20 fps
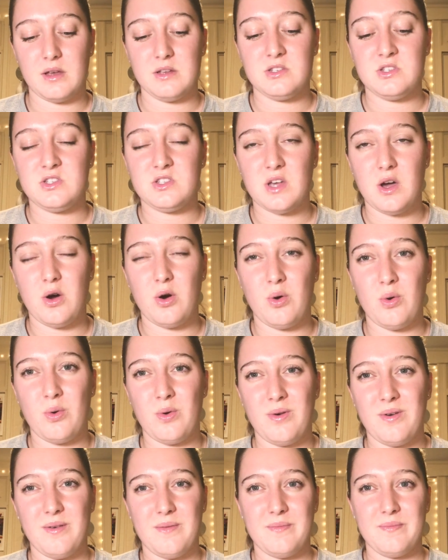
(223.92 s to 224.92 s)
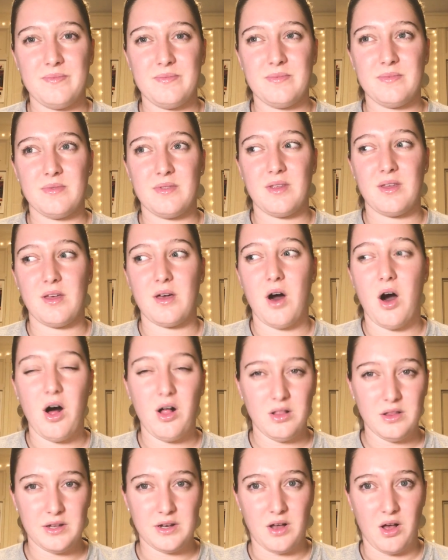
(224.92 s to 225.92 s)
So
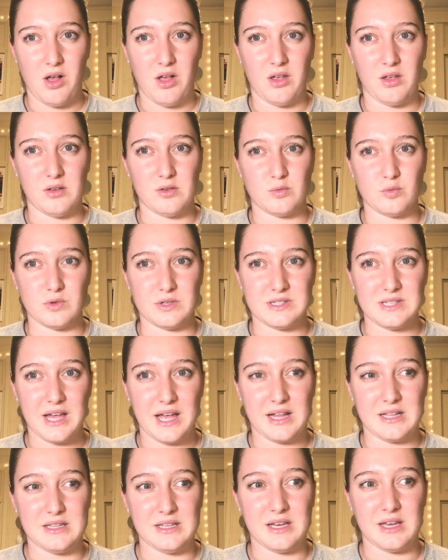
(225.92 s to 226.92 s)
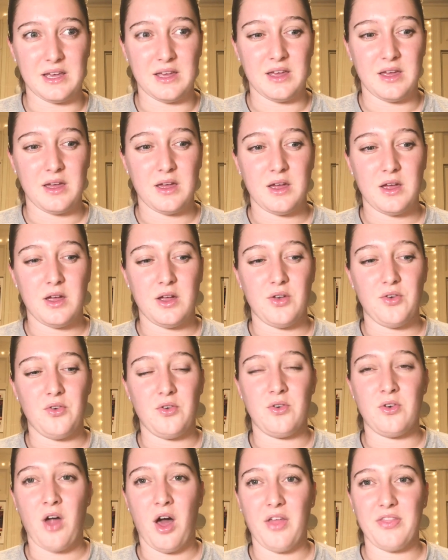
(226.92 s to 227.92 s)
all in all, recycling,
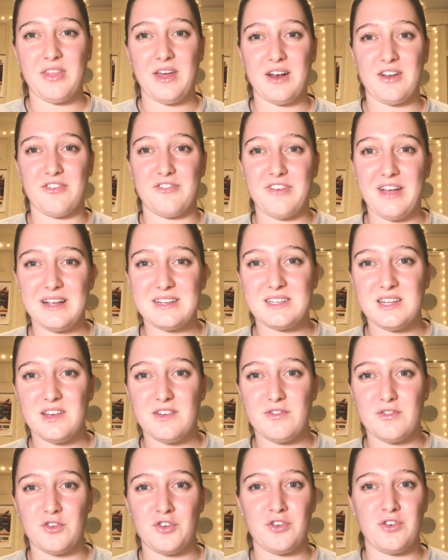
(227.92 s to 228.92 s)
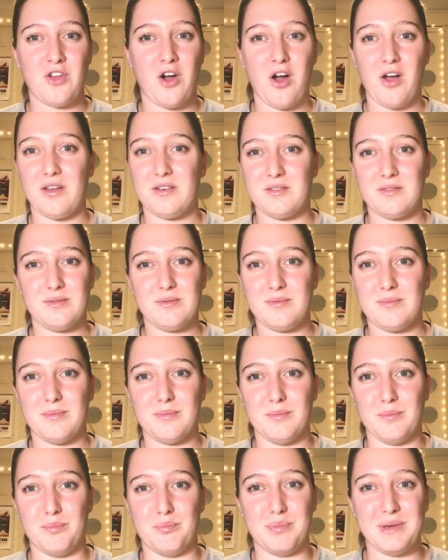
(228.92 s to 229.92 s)
not that effective, not
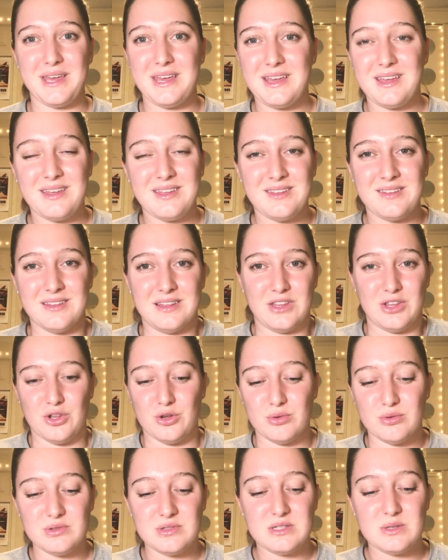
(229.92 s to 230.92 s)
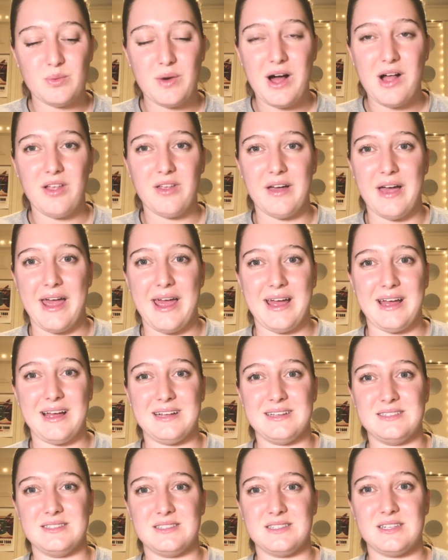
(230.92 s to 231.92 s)
being used well,
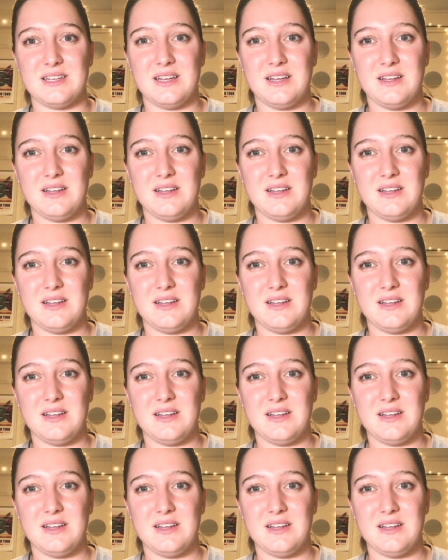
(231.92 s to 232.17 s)
and